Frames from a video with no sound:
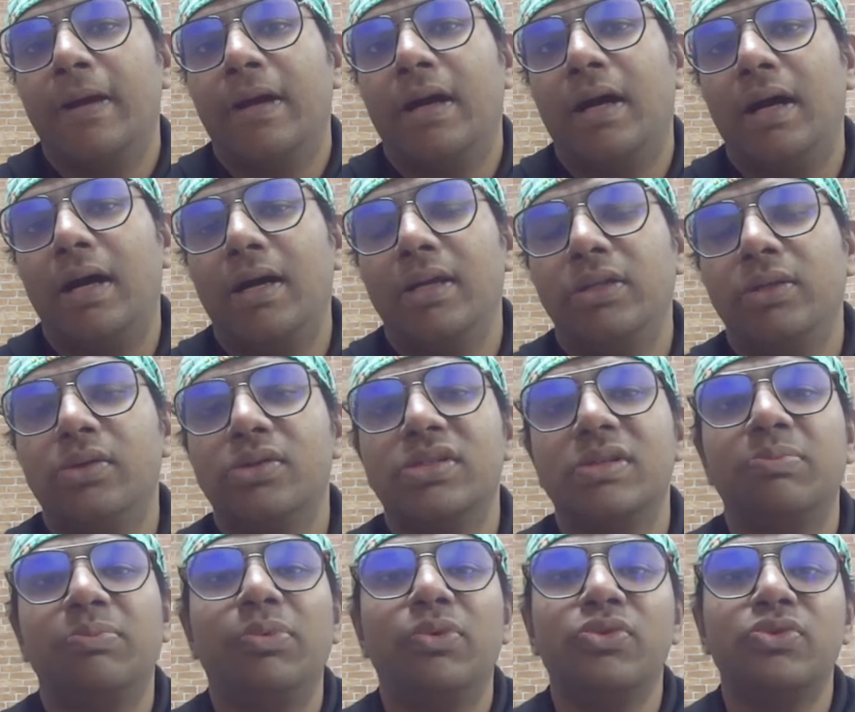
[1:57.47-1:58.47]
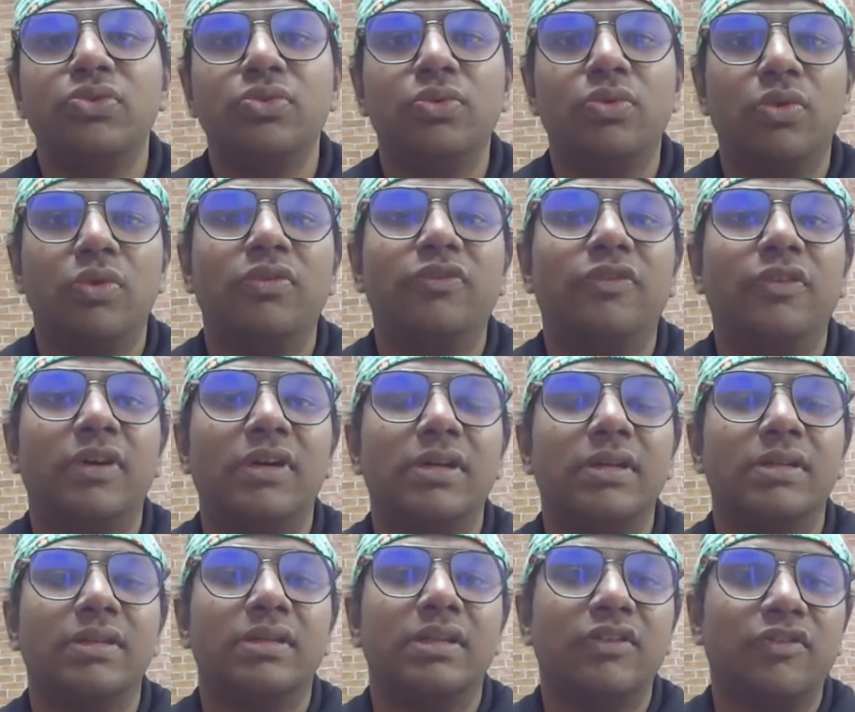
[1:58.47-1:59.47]
Uh, you're supposed to go for
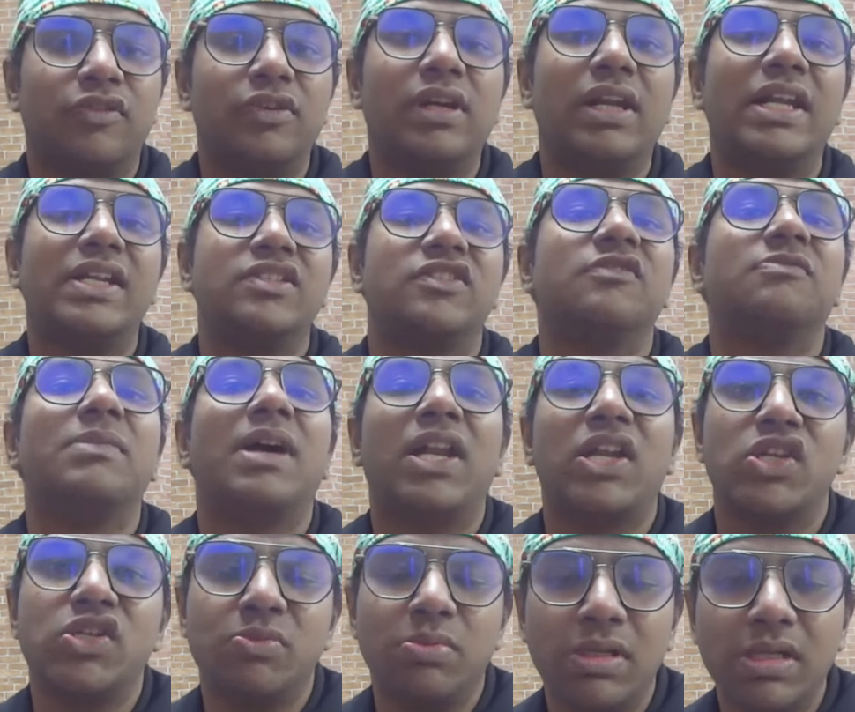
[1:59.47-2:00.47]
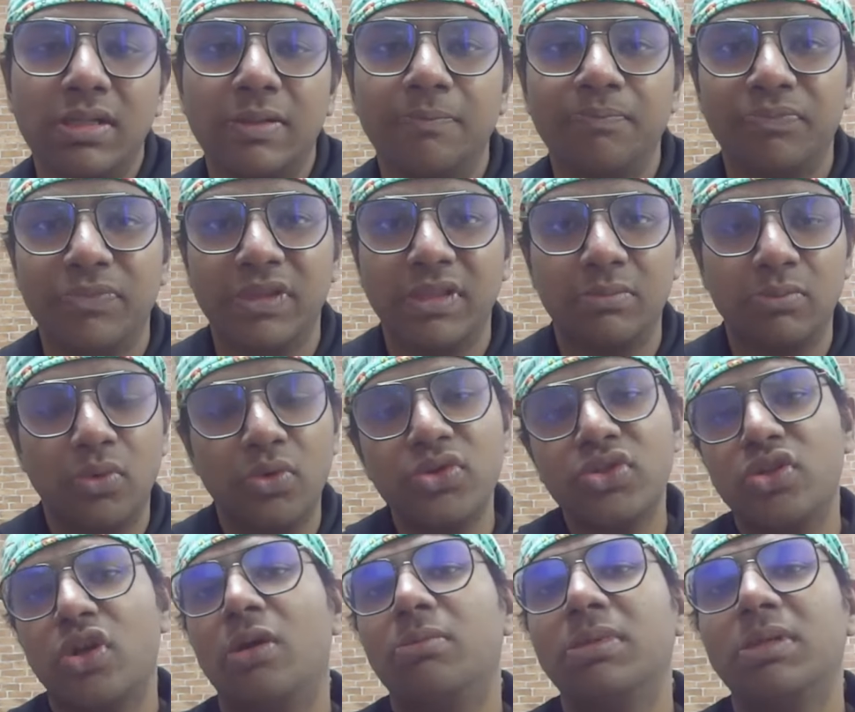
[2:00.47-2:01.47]
different lines of management the
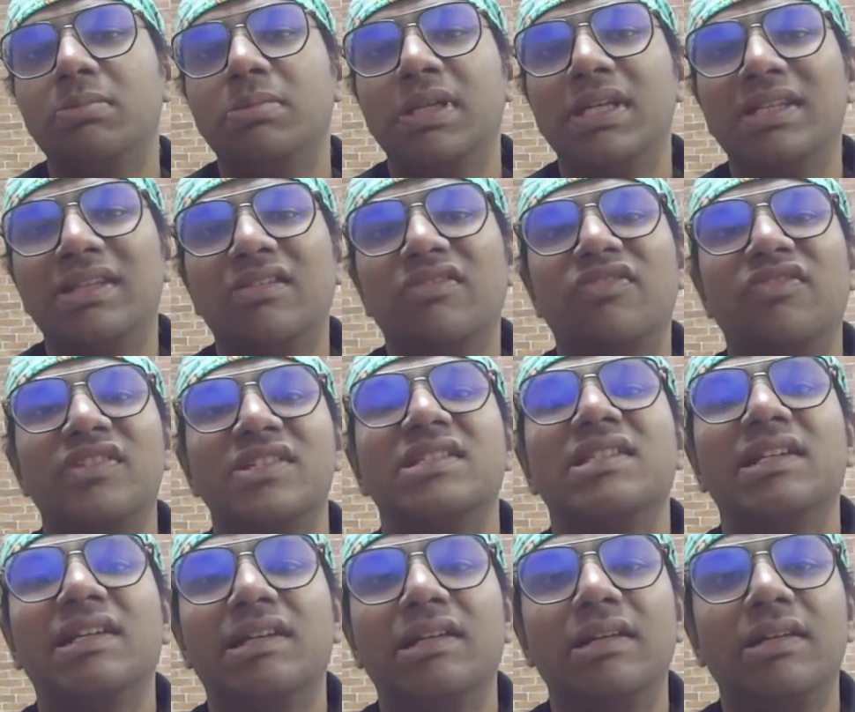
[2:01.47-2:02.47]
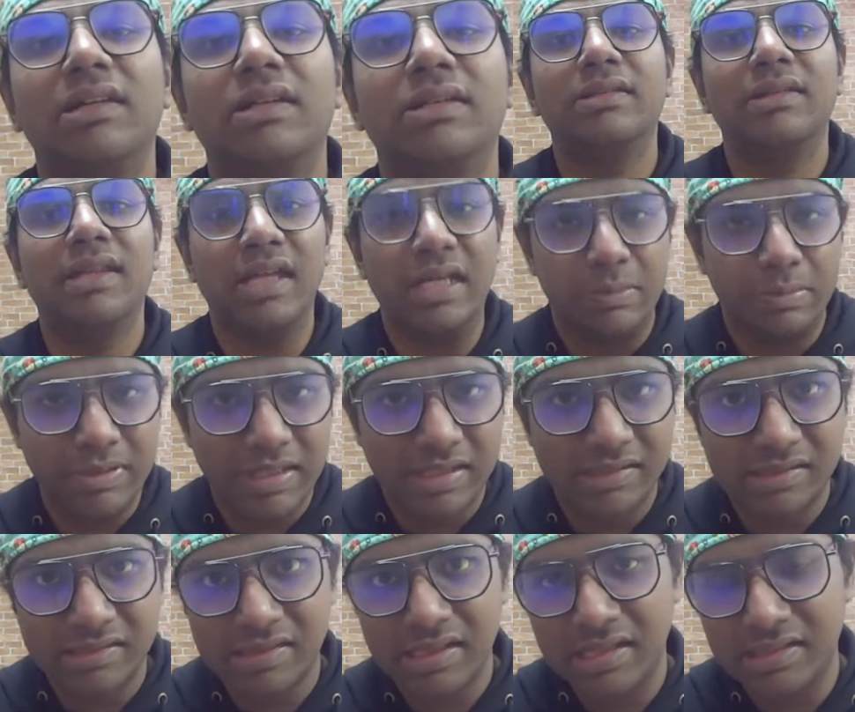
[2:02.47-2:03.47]
most common being the physical therapy
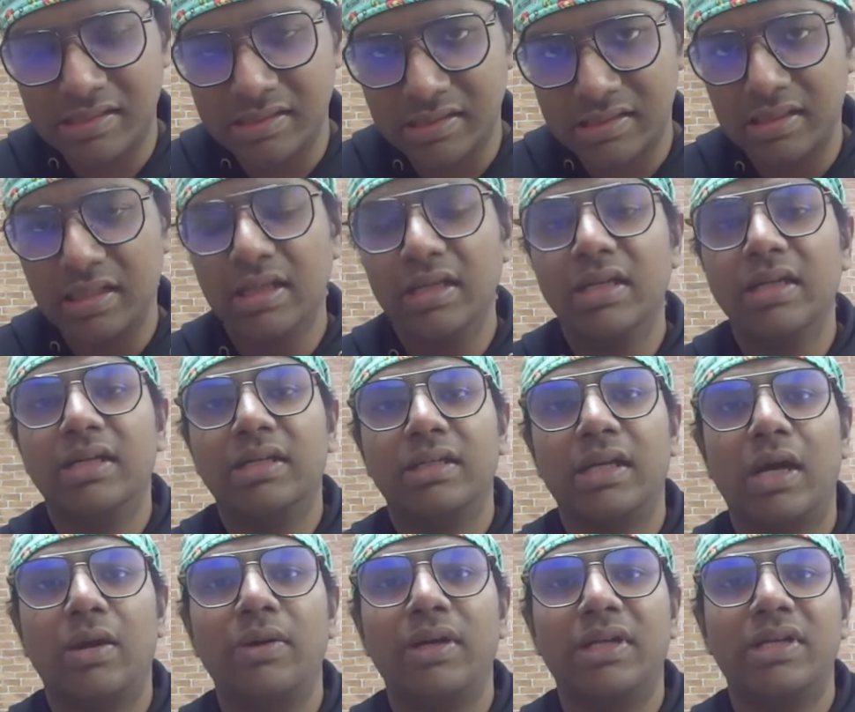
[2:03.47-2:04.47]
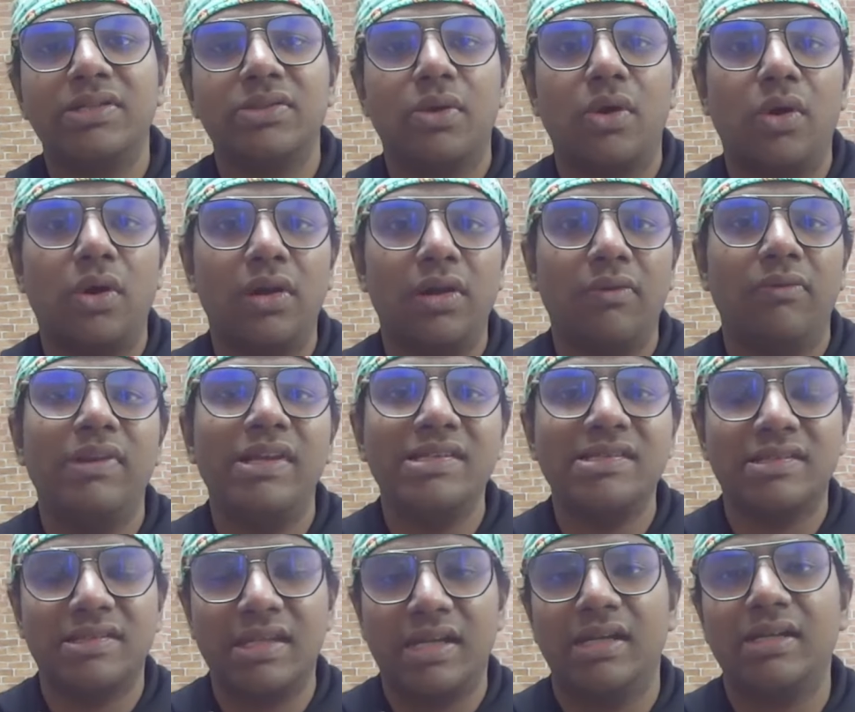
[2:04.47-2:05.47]
exercises. Now, it is
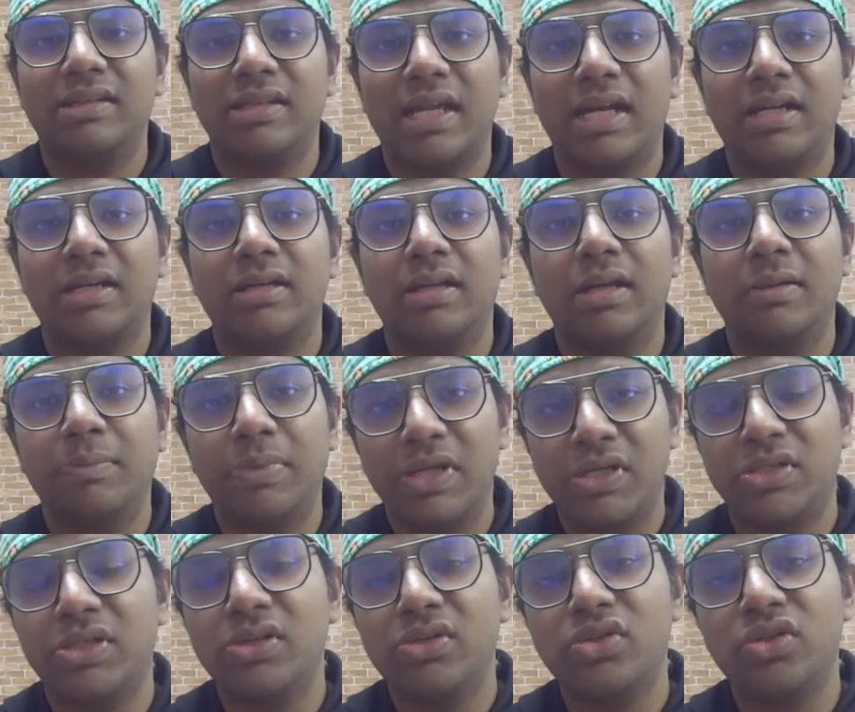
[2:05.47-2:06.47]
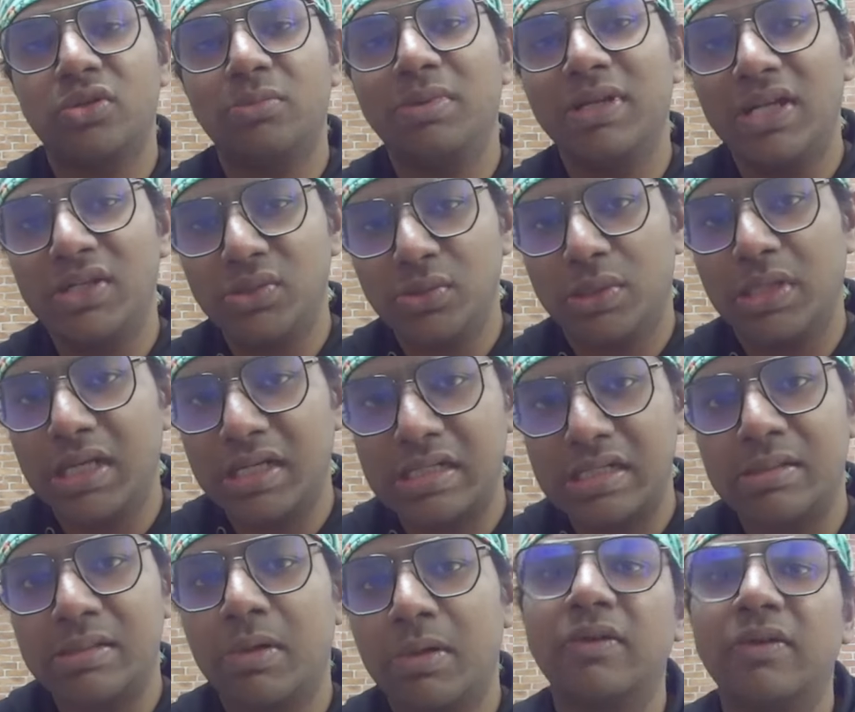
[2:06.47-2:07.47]
always said that a patient should be
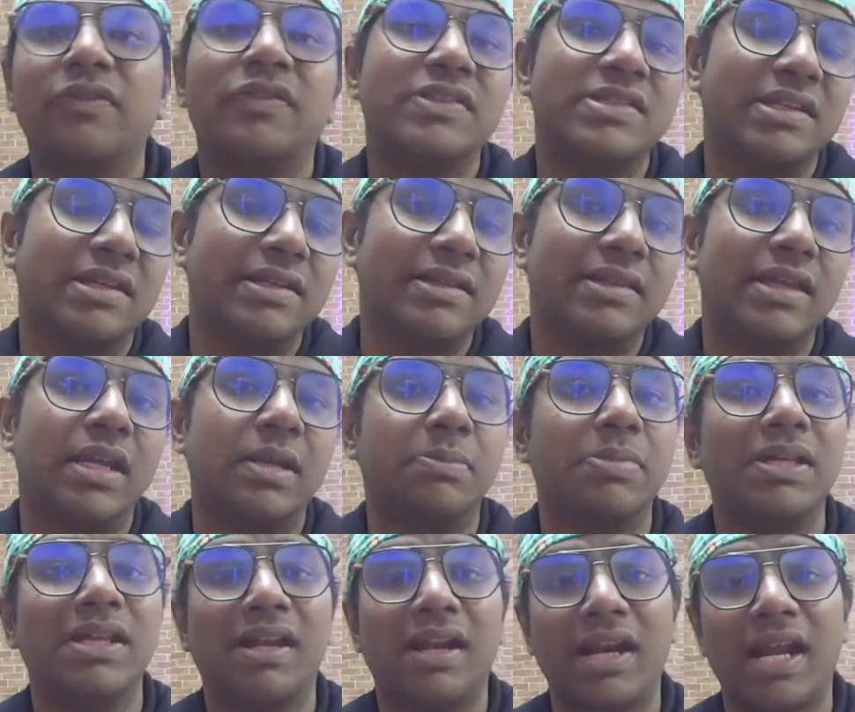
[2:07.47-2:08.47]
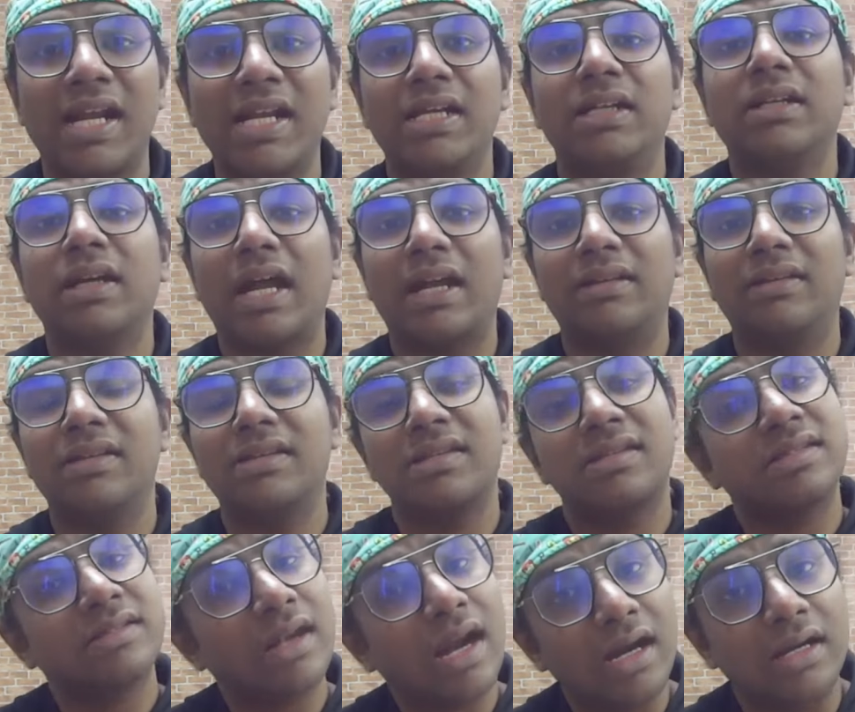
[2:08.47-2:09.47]
educated about physical therapy right at the
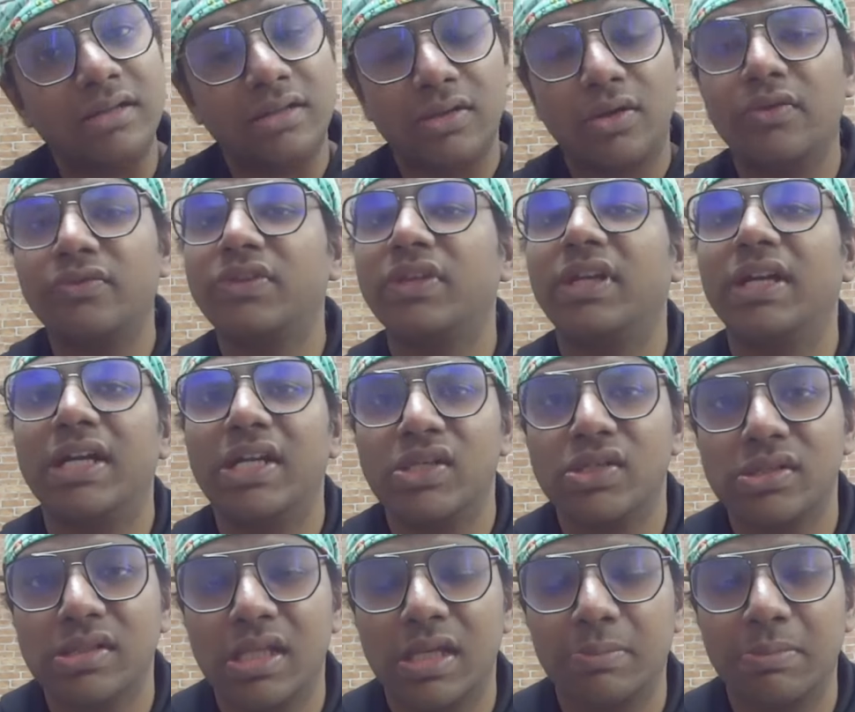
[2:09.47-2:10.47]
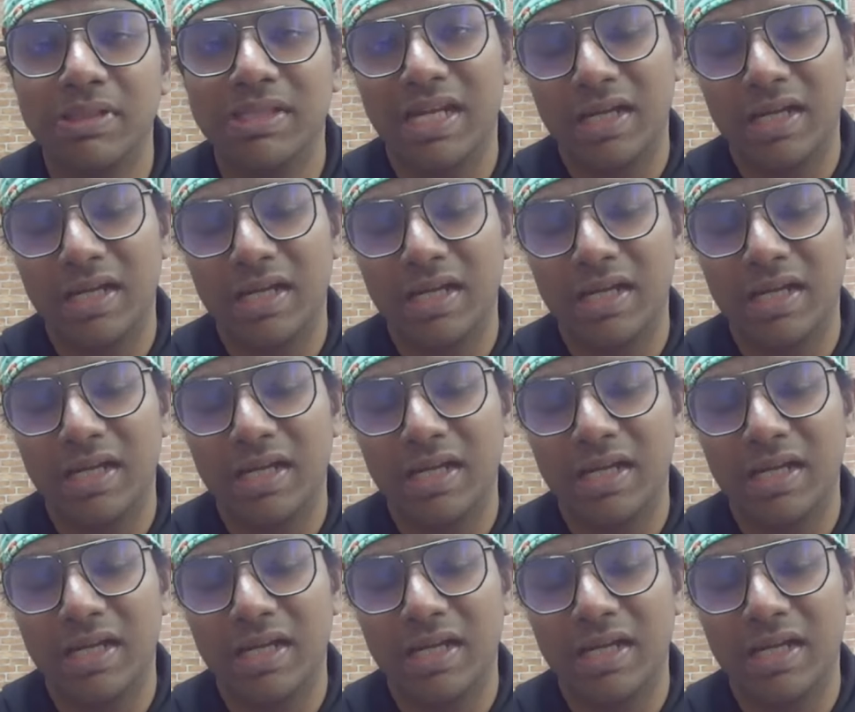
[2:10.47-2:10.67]
start of the radiation therapy.